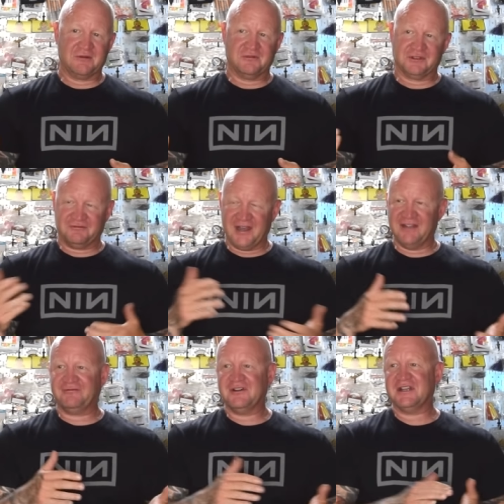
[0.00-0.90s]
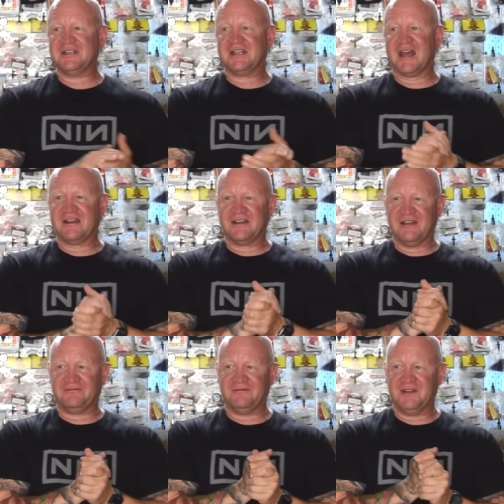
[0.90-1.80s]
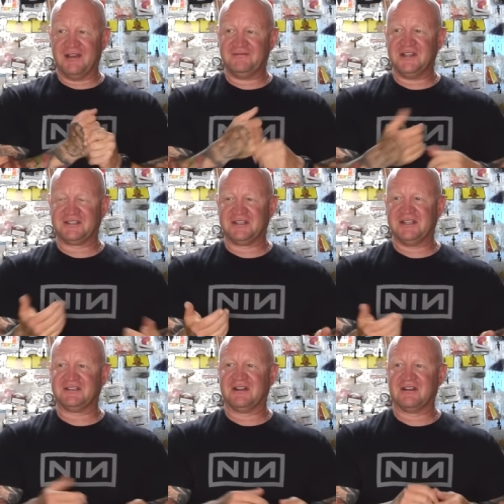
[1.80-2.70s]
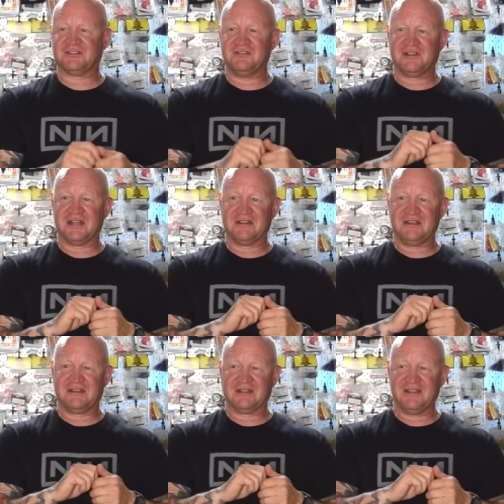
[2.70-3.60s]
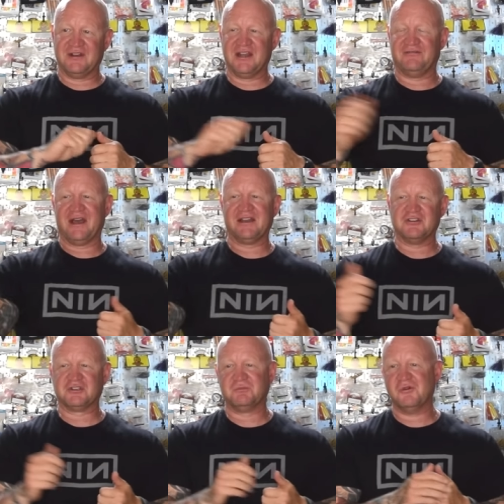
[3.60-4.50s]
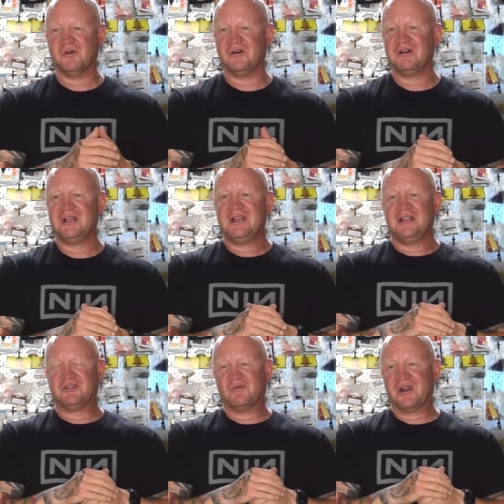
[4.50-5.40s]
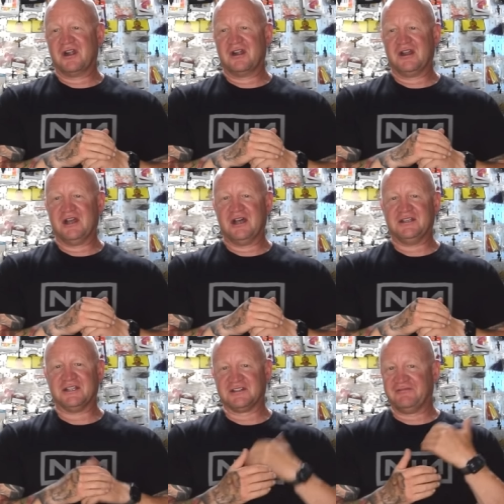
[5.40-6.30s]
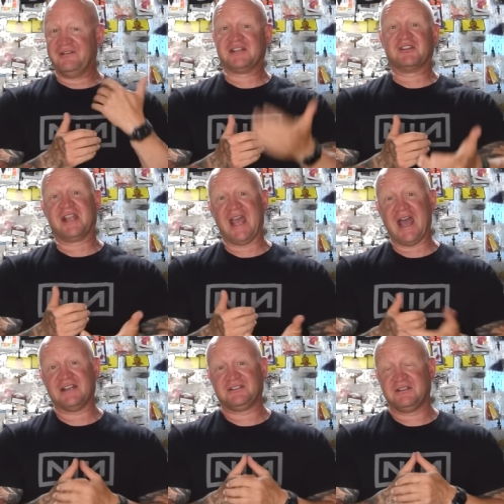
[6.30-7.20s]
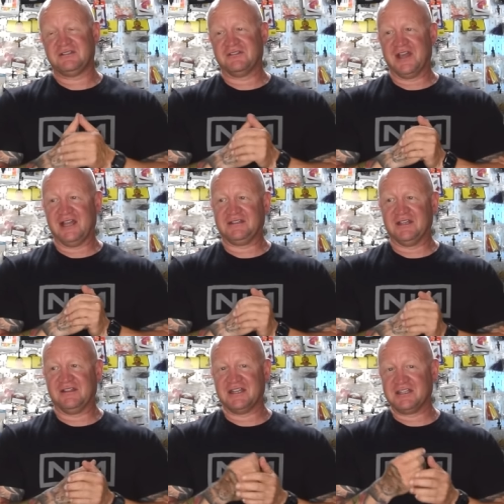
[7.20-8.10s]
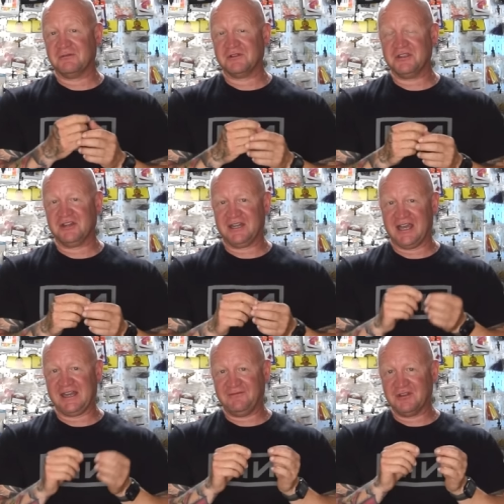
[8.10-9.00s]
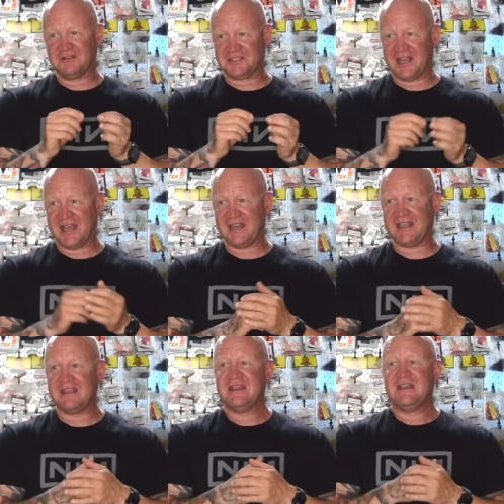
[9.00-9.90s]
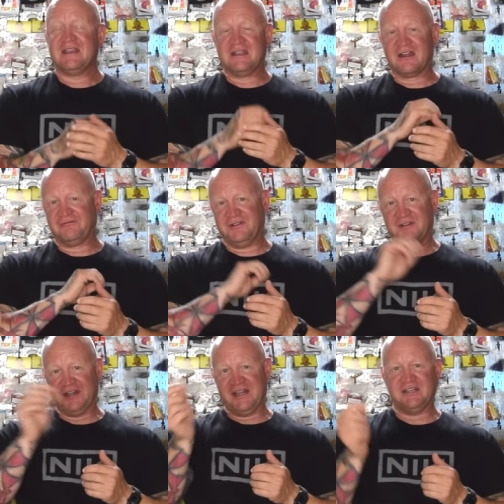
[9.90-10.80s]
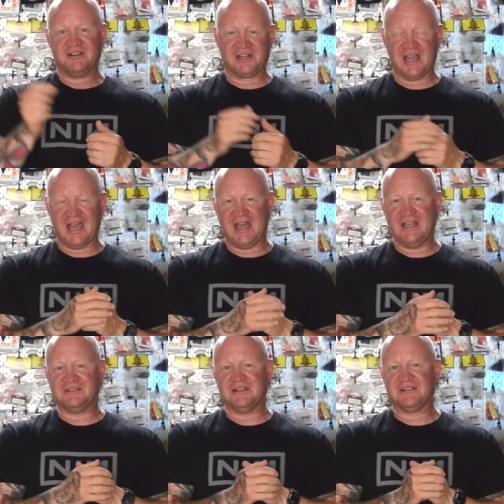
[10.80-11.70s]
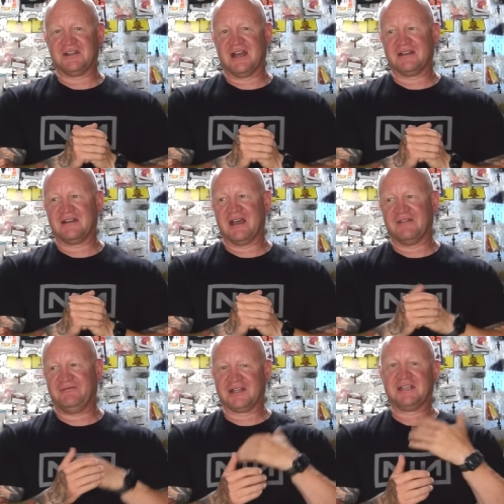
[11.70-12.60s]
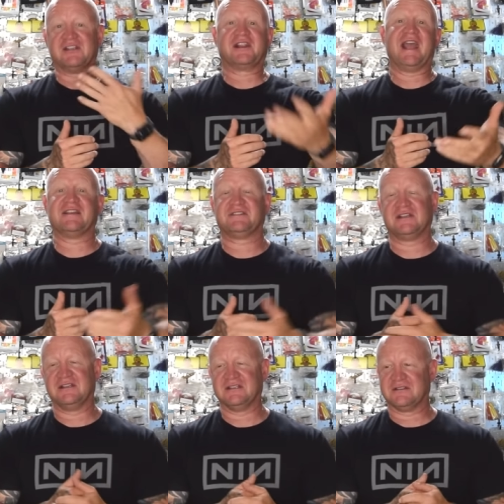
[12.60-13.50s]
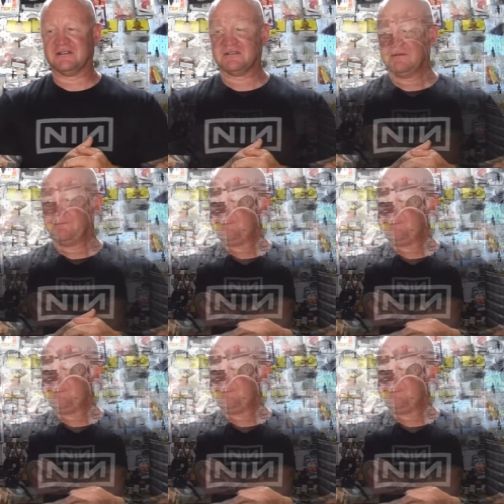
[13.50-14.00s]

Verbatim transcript: But with the 5 foot, you got enough distance, and also you can leave enough out of your spool to where it doesn't affect your cast, so that that double uni knot, even though it's tiny, you aren't feeling it hitting your guides, and it's not affecting your casting distance.